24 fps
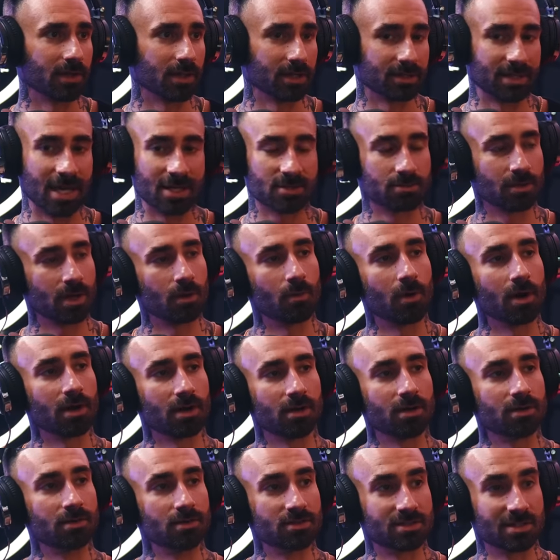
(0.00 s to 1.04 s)
Like, that's what I wanted
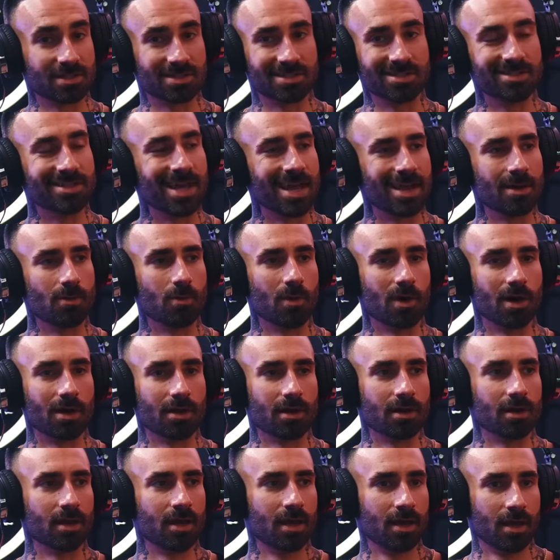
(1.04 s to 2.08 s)
to do since day
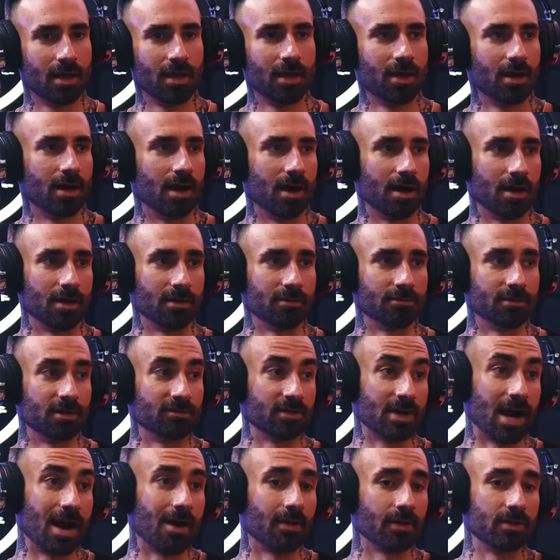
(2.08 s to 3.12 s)
one of
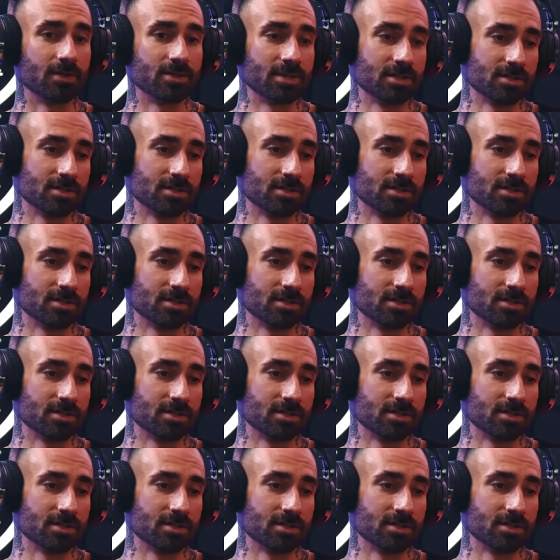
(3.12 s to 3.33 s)
college.